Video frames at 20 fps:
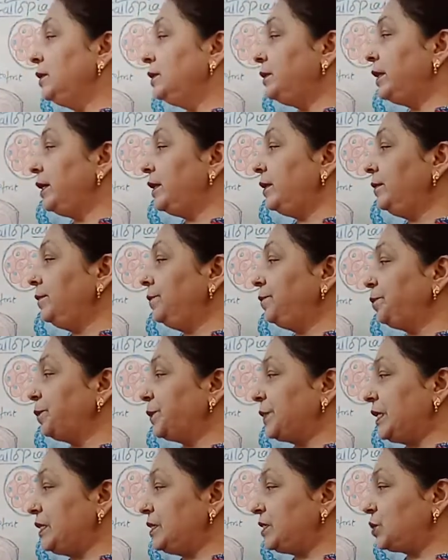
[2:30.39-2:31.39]
Then
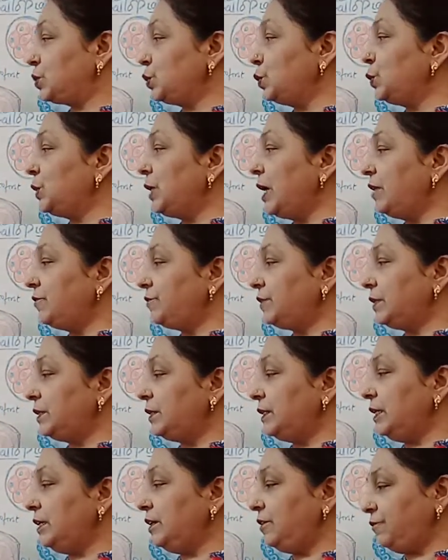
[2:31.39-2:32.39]
soon after
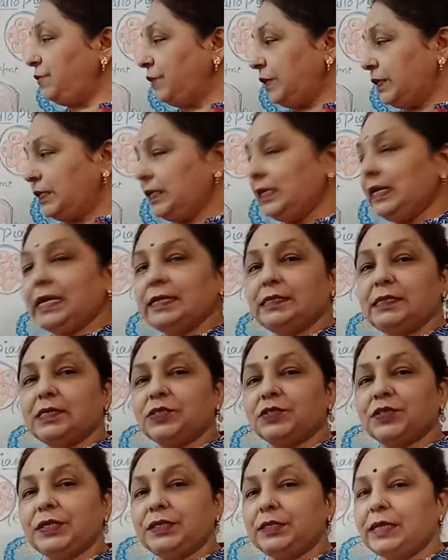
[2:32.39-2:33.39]
the
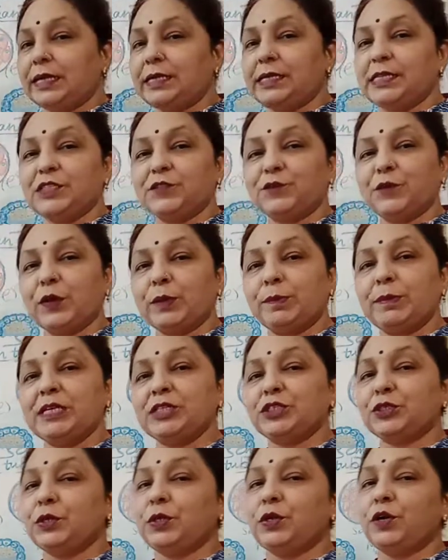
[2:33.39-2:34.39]
fertilization there is
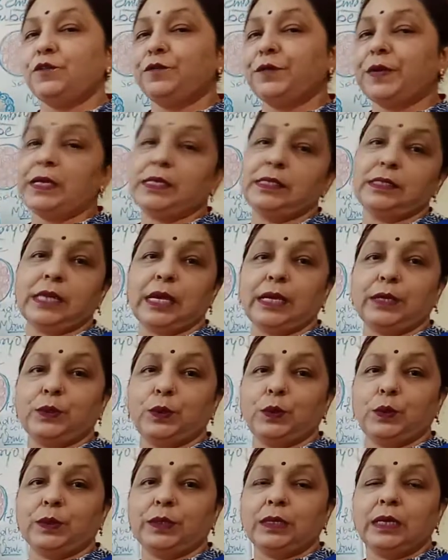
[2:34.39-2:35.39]
formation of a
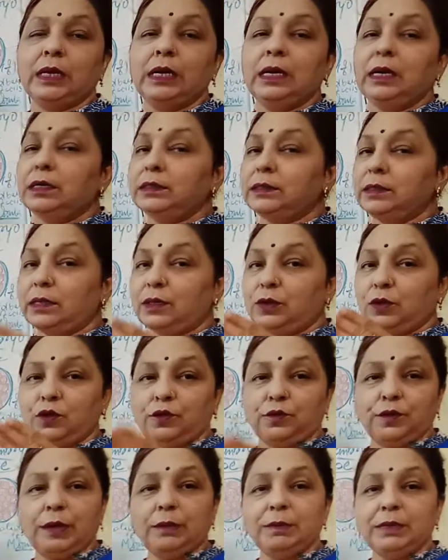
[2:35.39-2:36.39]
zygote. The
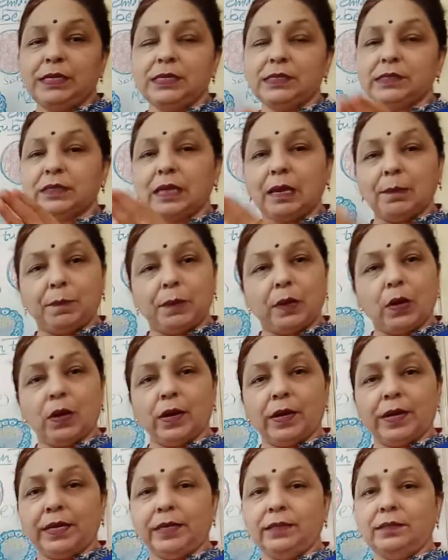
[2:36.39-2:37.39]
ovum is
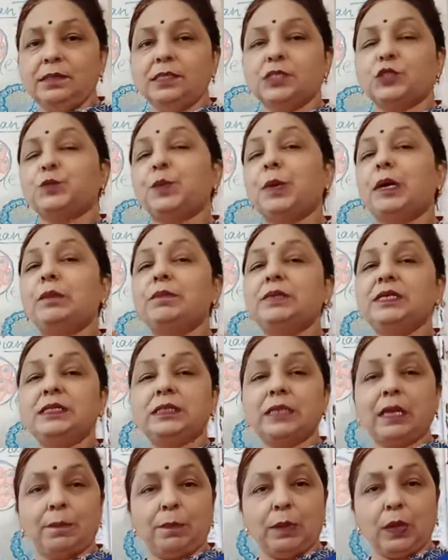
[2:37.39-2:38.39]
haploid, sperm is
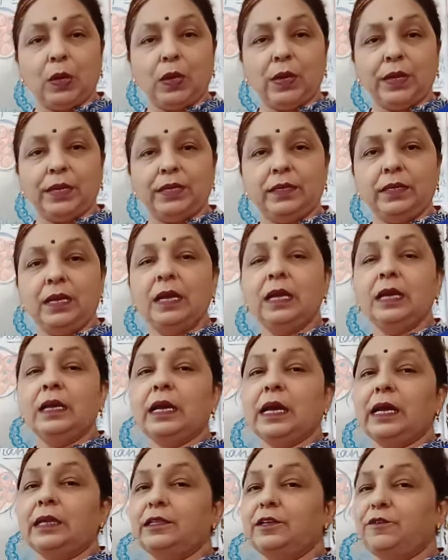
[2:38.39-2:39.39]
haploid,
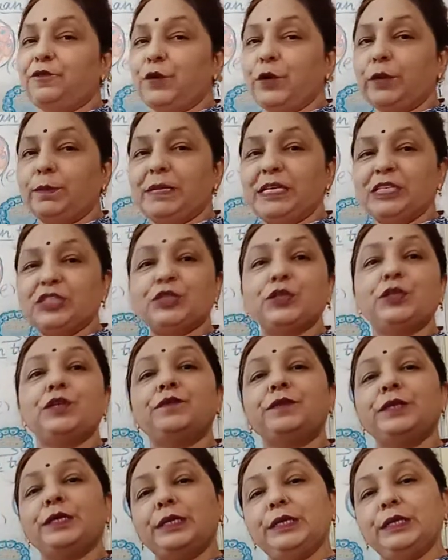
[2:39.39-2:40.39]
and the formation
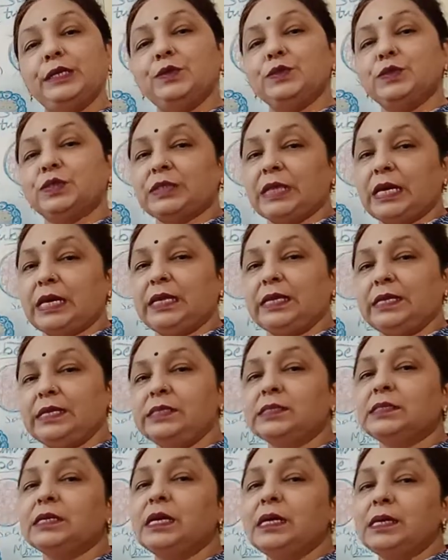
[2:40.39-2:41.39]
of the new cell
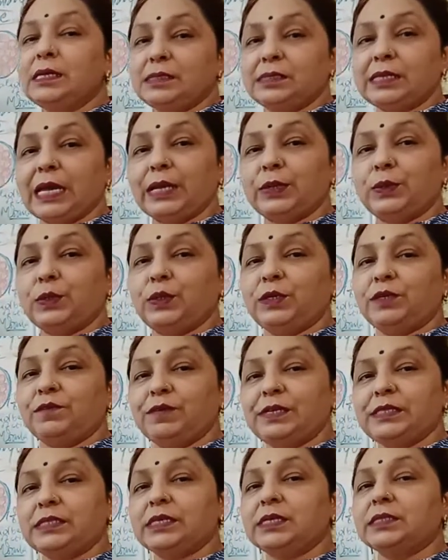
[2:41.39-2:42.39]
is zygote,
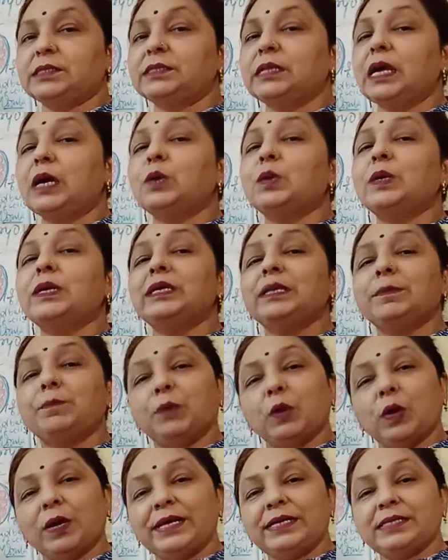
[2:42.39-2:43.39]
which is now a
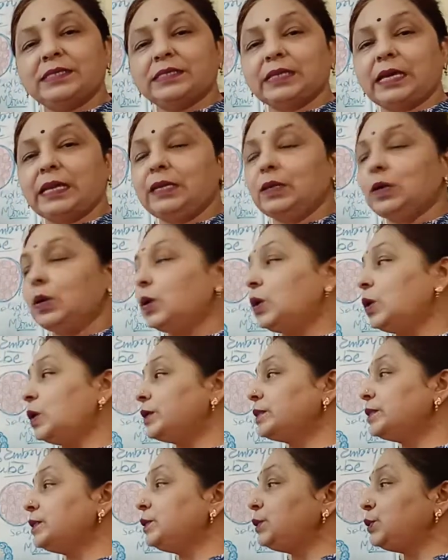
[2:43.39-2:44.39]
diploid cell
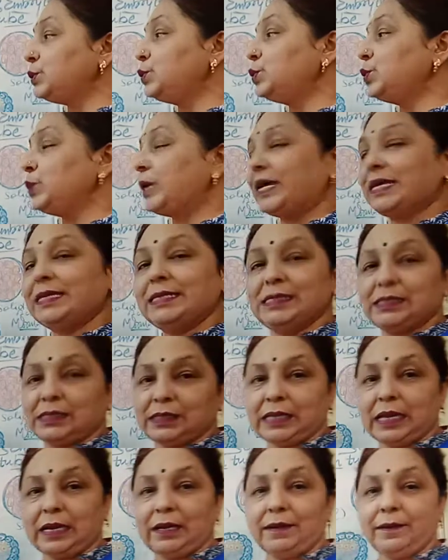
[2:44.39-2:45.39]
or the 2N
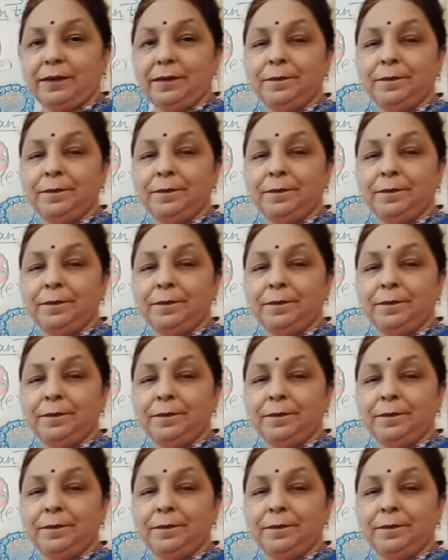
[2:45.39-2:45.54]
cell.